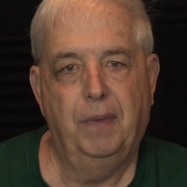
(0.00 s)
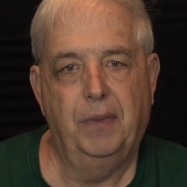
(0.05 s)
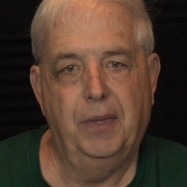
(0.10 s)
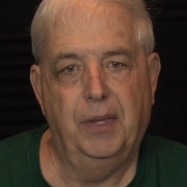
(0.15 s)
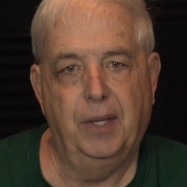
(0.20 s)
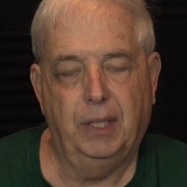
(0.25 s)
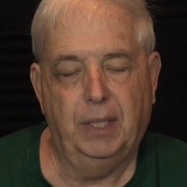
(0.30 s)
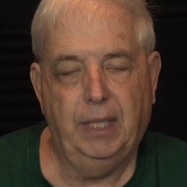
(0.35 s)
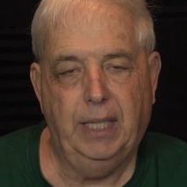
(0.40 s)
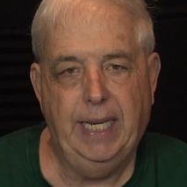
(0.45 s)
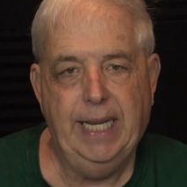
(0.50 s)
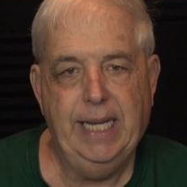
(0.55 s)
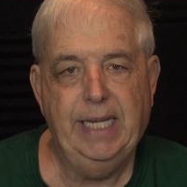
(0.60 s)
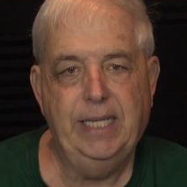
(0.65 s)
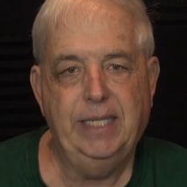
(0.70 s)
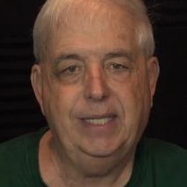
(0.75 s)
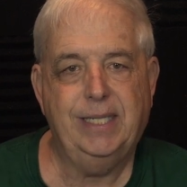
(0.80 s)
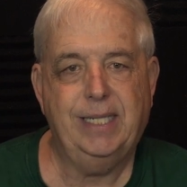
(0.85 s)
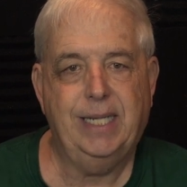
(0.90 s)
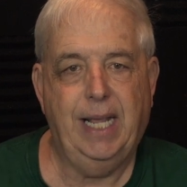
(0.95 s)
the
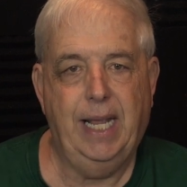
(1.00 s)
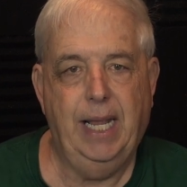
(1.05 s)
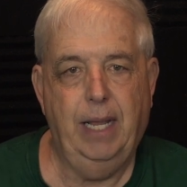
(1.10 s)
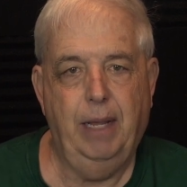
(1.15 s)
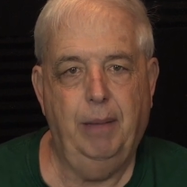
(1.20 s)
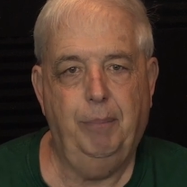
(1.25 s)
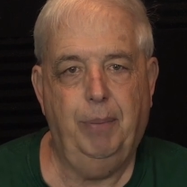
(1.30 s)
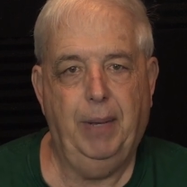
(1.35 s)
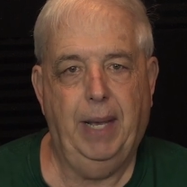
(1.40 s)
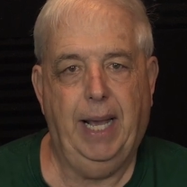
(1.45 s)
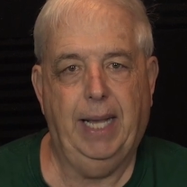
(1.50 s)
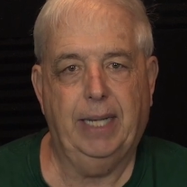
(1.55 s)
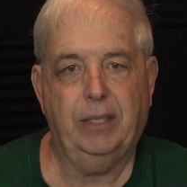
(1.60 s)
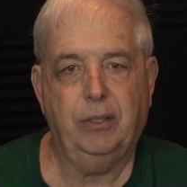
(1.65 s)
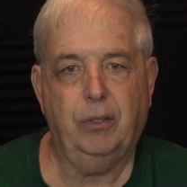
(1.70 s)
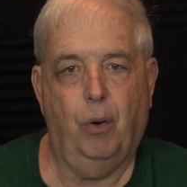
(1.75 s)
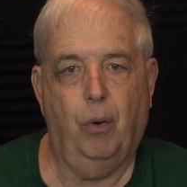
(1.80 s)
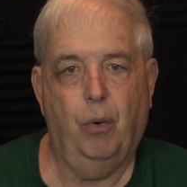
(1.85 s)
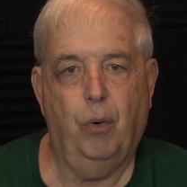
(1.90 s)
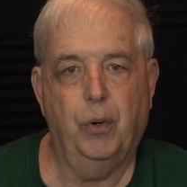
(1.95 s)
least
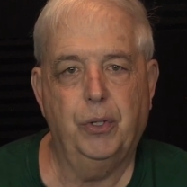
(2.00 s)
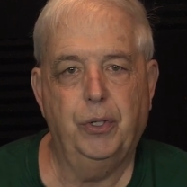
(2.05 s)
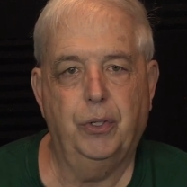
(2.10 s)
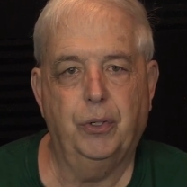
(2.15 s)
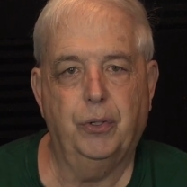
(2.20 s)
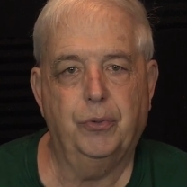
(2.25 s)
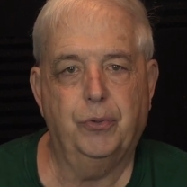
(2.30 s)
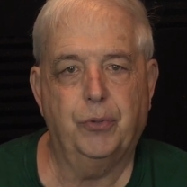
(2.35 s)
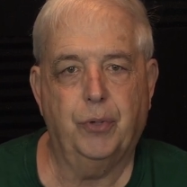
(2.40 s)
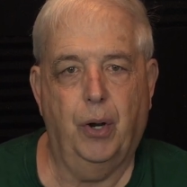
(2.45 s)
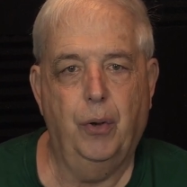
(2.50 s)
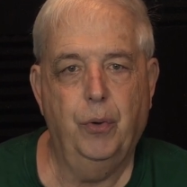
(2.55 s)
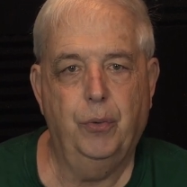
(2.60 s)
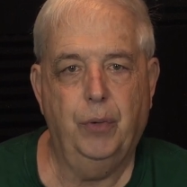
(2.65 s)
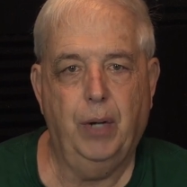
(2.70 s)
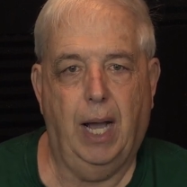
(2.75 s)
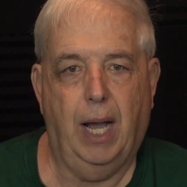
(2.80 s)
impact on your drone